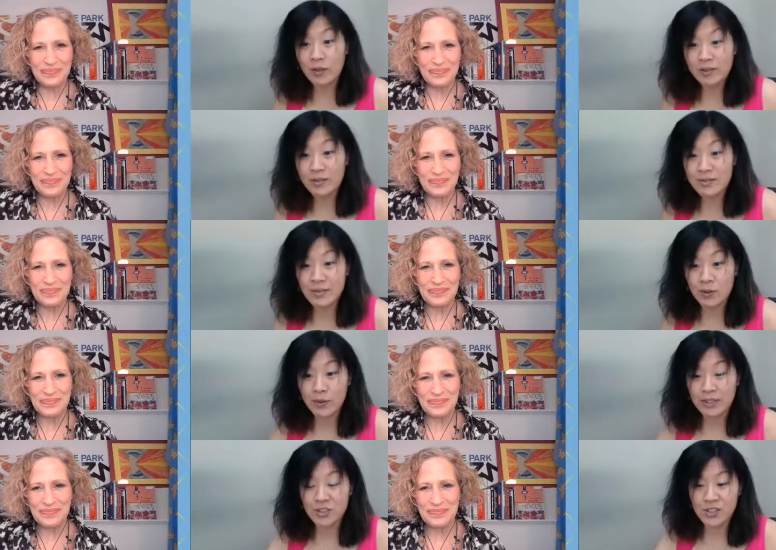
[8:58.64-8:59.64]
Speaker 1: oil. So,
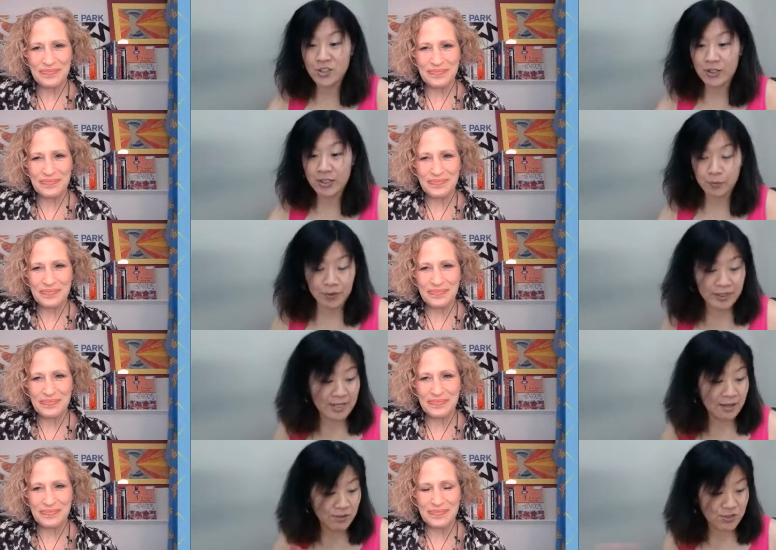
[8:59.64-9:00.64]
and she's trying to bring it
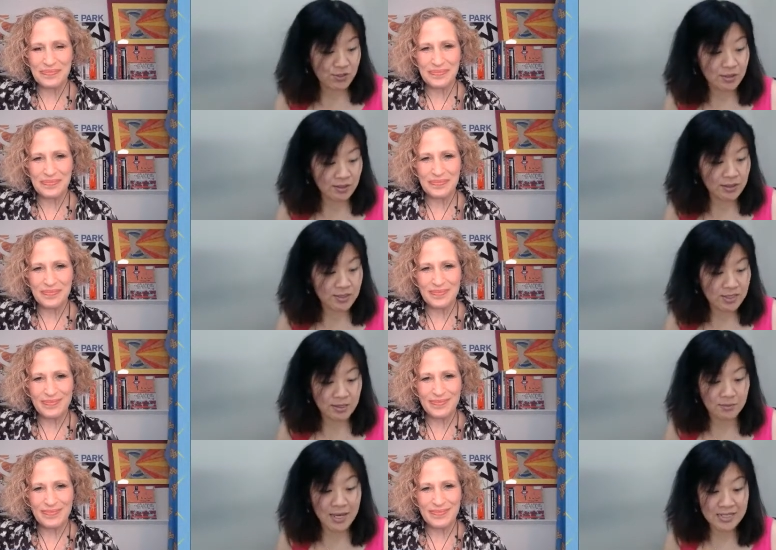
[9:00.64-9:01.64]
out to the to the
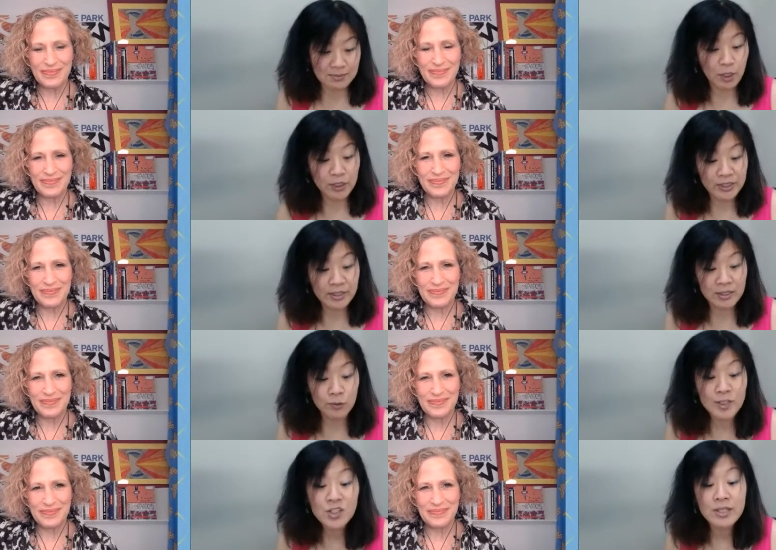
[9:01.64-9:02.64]
mass market. And
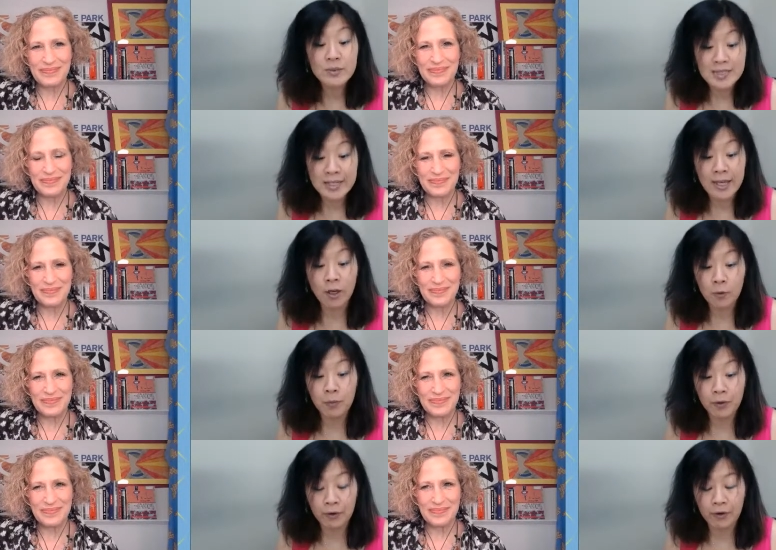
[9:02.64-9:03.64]
originally, it was to help
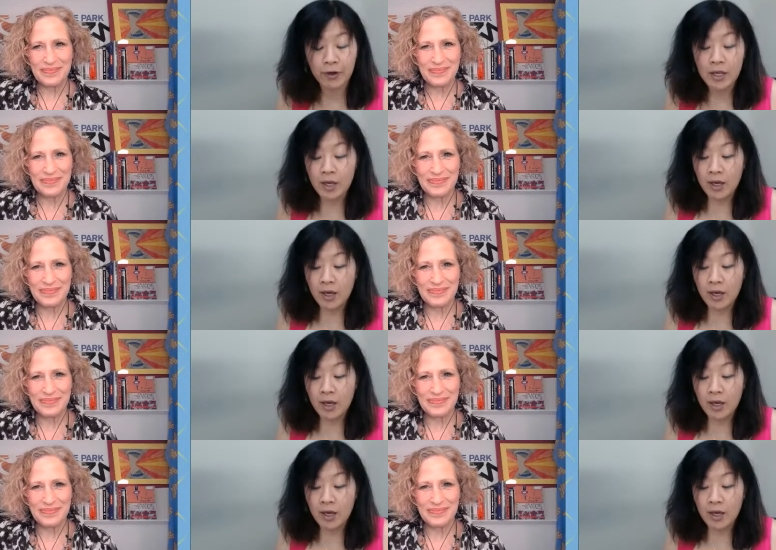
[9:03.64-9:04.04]
her